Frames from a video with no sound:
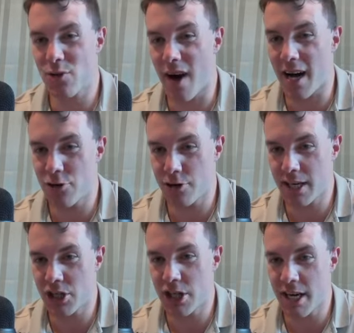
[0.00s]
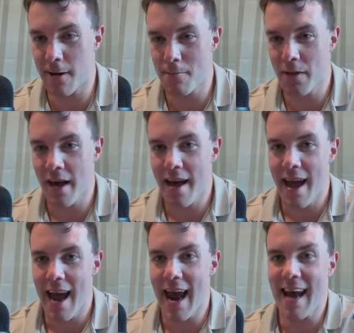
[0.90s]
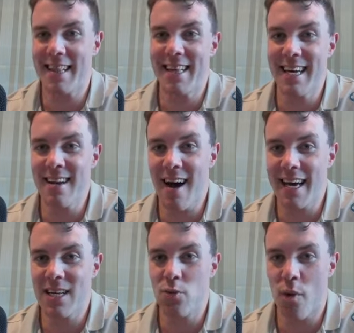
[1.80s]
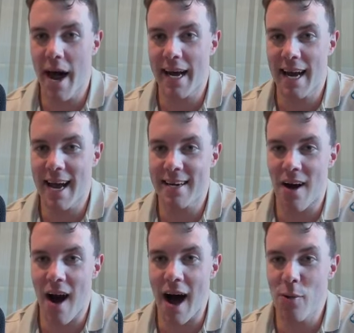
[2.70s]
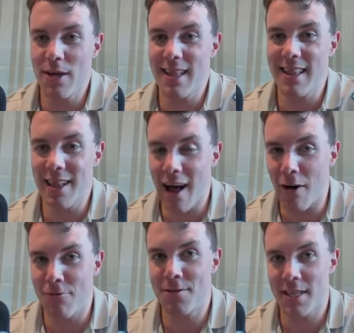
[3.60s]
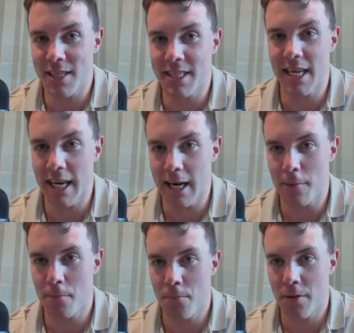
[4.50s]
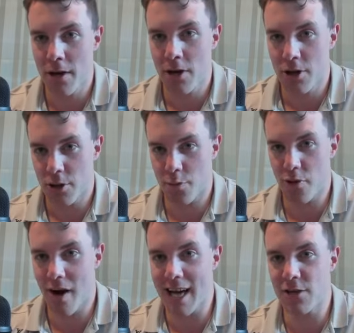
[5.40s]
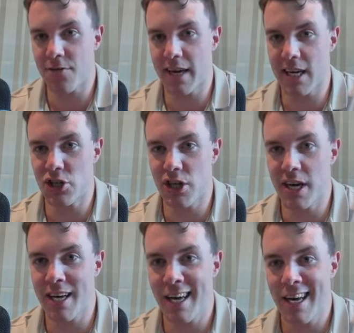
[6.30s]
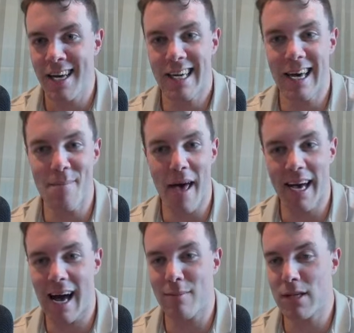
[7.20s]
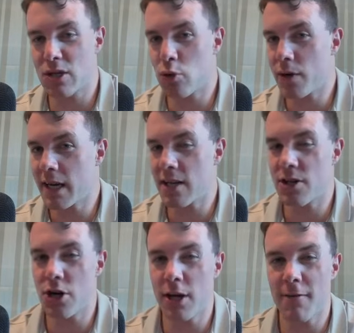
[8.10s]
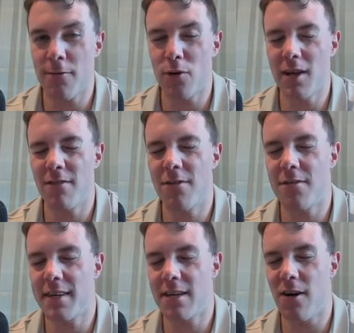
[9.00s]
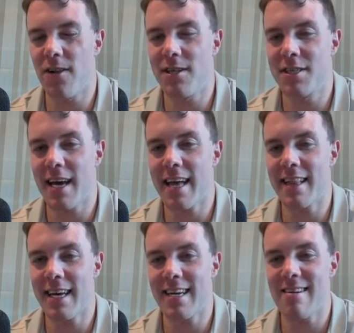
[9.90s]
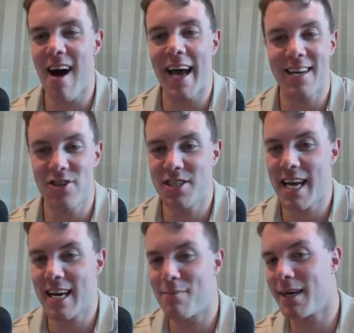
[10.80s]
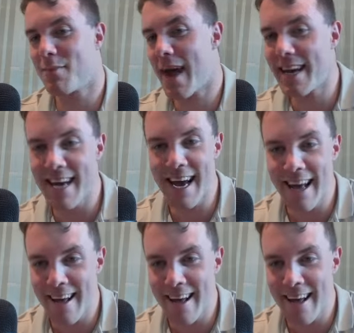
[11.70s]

one hundred eShare, and then I can wait. And I would love to see the price of eShare get back up to twenty, thirty, forty, fifty dollars, and then I can just take a big payday,